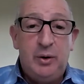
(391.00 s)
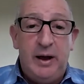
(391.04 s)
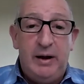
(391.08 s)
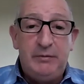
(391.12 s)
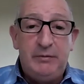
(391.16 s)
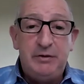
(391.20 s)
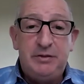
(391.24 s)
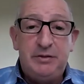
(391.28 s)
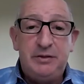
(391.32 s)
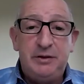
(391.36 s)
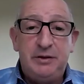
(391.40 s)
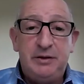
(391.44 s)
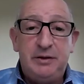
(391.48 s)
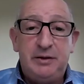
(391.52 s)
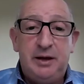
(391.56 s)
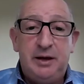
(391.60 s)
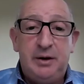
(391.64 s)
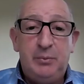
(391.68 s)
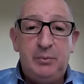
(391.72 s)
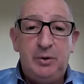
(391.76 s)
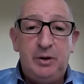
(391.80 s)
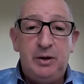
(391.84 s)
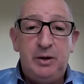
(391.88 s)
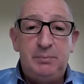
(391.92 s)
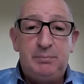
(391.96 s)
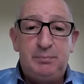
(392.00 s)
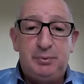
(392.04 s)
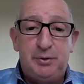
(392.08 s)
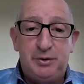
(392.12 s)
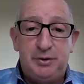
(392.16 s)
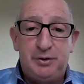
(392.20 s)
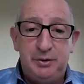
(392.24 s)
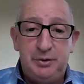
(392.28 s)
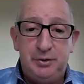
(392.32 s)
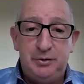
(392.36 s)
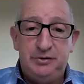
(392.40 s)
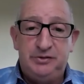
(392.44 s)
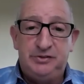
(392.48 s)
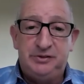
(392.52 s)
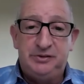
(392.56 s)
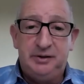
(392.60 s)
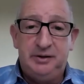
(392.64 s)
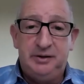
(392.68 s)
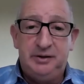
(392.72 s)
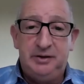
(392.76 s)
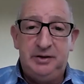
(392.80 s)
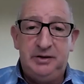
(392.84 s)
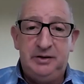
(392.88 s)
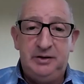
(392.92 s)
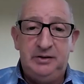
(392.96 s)
Everything that we produce
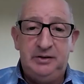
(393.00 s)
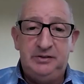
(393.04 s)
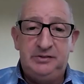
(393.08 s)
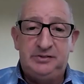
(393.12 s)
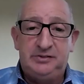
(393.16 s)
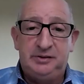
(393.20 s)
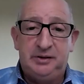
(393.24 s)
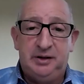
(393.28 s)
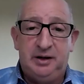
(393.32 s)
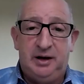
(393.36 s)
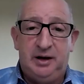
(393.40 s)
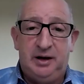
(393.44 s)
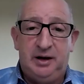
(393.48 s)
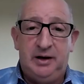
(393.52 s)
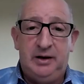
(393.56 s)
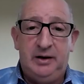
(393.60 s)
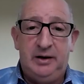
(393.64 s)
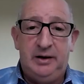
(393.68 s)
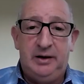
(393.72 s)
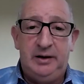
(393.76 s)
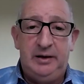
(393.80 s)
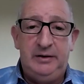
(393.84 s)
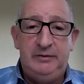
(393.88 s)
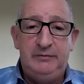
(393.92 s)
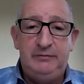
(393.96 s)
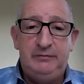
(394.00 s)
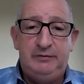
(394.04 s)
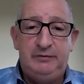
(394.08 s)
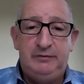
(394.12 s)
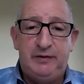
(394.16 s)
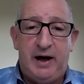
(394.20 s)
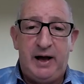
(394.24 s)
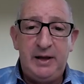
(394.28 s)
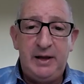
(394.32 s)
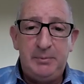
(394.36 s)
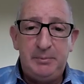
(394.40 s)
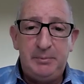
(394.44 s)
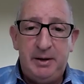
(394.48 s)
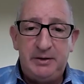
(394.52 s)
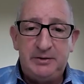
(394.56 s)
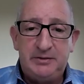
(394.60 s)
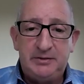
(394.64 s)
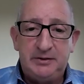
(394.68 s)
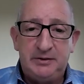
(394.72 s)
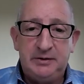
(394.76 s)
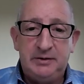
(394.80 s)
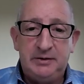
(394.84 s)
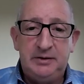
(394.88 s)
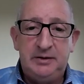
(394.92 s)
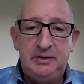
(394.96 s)
is
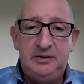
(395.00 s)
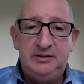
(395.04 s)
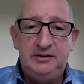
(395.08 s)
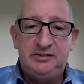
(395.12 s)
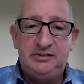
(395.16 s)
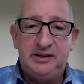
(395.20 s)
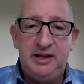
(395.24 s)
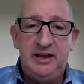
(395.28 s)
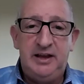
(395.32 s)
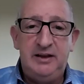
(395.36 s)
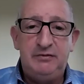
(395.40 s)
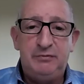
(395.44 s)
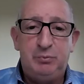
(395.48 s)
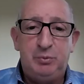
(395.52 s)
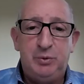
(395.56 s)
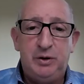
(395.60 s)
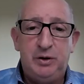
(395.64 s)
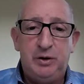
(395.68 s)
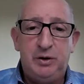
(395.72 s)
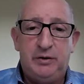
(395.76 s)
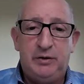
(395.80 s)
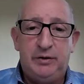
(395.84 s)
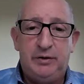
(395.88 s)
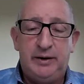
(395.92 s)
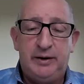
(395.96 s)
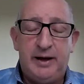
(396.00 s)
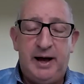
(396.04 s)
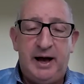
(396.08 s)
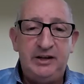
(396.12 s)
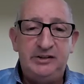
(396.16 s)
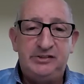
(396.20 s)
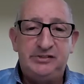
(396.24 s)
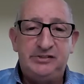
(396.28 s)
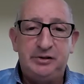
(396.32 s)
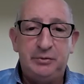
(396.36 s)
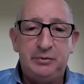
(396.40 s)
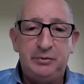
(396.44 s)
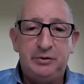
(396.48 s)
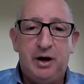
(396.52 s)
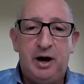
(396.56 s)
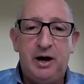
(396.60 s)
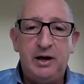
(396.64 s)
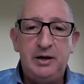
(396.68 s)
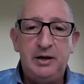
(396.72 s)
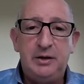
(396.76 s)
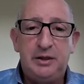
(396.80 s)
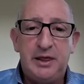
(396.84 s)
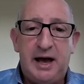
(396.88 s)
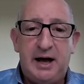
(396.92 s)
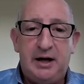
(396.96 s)
environmentally safe. We are an ISO
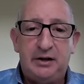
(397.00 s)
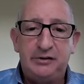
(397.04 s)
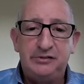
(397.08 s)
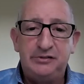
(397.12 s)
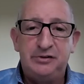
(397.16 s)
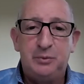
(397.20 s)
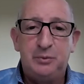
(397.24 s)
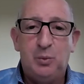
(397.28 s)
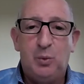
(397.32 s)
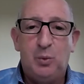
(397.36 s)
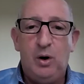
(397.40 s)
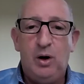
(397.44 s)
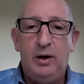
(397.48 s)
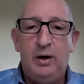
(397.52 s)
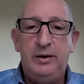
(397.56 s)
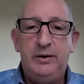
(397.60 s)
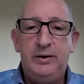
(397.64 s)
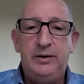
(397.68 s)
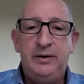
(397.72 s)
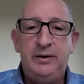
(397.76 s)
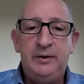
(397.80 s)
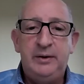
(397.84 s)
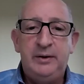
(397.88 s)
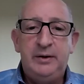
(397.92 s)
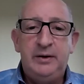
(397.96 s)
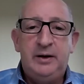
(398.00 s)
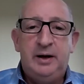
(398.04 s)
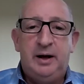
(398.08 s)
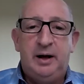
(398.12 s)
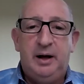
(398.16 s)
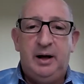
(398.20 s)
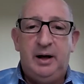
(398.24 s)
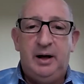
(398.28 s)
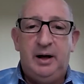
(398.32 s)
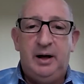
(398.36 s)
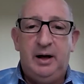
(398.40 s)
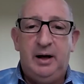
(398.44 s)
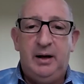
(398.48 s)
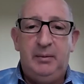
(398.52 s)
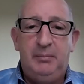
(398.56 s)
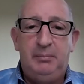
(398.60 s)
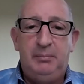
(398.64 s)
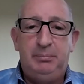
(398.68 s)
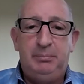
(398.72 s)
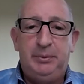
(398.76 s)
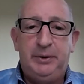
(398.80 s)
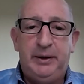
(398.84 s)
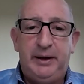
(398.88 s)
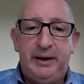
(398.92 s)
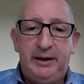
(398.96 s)
9001
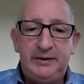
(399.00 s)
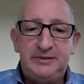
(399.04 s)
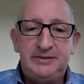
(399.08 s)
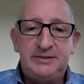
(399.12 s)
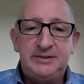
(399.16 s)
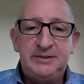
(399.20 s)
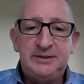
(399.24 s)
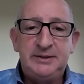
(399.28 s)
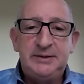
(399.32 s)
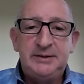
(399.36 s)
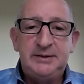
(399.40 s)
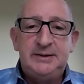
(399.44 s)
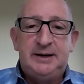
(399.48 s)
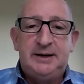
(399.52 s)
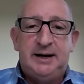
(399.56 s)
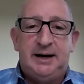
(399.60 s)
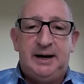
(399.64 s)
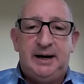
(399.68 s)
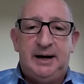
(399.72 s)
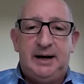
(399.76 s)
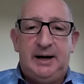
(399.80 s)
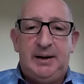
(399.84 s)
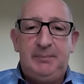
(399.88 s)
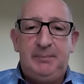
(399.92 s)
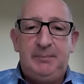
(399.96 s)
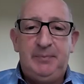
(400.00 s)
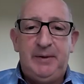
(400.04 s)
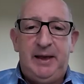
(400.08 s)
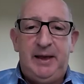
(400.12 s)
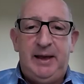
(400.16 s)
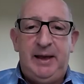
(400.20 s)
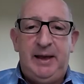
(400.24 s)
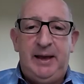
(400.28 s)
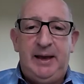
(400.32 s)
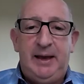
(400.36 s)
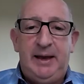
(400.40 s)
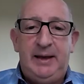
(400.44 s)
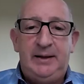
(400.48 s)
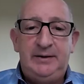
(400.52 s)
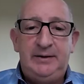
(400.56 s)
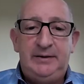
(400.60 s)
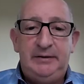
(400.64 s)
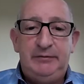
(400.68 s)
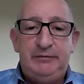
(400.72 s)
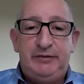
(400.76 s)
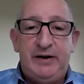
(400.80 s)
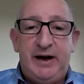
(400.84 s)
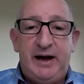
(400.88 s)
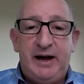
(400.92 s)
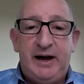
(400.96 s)
plant. And in
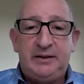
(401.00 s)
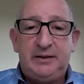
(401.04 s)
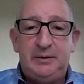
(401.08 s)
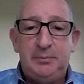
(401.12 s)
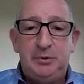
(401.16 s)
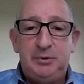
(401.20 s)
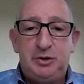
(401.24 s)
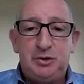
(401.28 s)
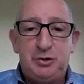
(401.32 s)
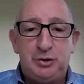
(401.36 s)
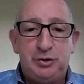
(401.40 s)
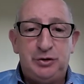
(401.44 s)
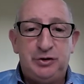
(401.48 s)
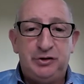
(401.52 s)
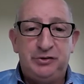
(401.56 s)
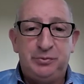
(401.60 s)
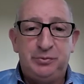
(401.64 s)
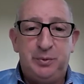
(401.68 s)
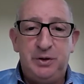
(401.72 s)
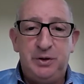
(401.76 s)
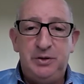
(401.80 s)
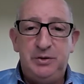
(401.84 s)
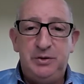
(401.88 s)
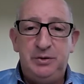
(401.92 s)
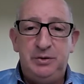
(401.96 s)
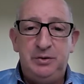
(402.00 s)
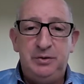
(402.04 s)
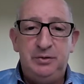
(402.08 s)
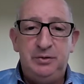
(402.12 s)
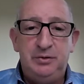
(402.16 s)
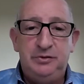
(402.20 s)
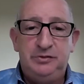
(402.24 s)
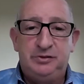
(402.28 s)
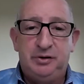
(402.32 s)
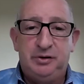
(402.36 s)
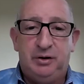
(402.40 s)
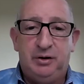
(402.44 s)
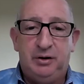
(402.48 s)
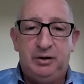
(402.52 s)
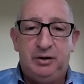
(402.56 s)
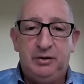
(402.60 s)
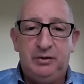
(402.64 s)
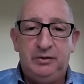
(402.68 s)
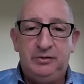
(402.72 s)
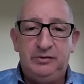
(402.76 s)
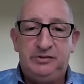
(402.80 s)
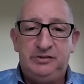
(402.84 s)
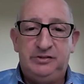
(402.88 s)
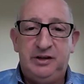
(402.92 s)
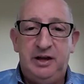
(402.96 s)
fact, the materials we use
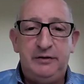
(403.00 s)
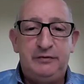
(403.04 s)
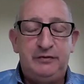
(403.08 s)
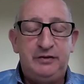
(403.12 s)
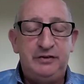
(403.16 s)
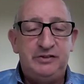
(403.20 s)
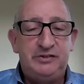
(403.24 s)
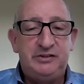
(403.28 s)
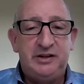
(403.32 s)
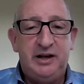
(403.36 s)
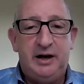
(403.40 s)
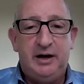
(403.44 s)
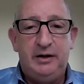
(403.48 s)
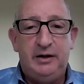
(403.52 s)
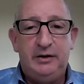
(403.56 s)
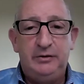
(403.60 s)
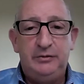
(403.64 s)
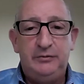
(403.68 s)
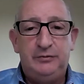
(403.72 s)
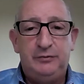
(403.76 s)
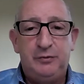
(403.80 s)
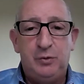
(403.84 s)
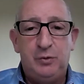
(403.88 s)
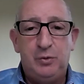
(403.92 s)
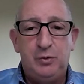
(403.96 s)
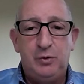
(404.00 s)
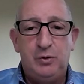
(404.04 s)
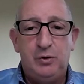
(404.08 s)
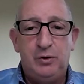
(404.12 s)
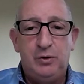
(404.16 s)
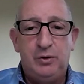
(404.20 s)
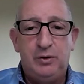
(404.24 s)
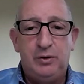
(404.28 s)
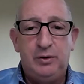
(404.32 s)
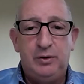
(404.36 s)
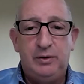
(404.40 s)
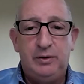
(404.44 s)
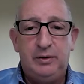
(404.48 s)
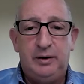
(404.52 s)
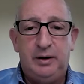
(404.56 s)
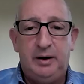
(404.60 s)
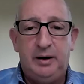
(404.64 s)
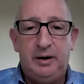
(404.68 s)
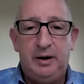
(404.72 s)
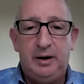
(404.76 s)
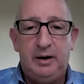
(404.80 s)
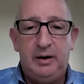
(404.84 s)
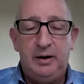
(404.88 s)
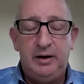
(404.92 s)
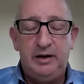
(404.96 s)
are safe and sound for
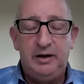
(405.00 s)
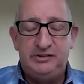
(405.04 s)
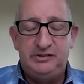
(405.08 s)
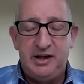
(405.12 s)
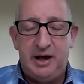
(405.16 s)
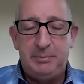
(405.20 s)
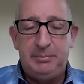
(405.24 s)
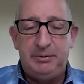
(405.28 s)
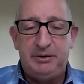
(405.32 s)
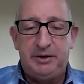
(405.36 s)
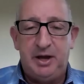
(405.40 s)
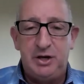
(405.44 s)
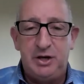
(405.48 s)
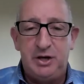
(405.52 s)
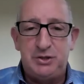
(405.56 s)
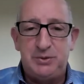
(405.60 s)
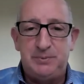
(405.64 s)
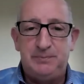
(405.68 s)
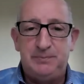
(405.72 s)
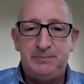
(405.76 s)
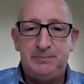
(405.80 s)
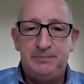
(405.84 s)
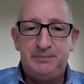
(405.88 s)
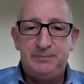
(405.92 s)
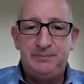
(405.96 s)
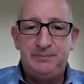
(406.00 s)
its application.